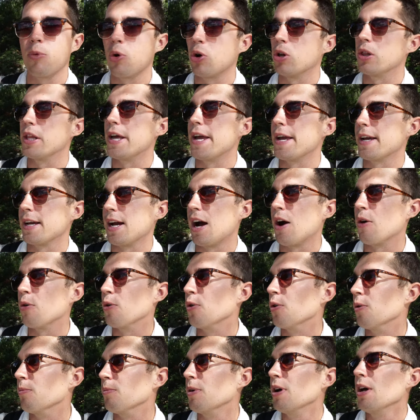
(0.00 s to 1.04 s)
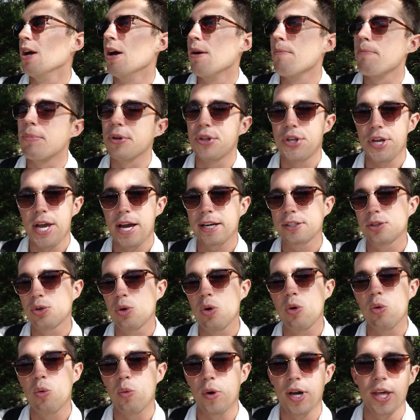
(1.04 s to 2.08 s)
more laying out room, but the
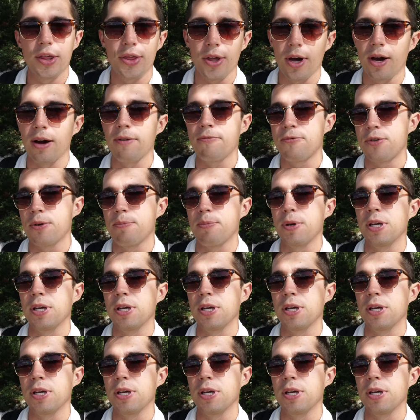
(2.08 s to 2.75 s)
actual width of the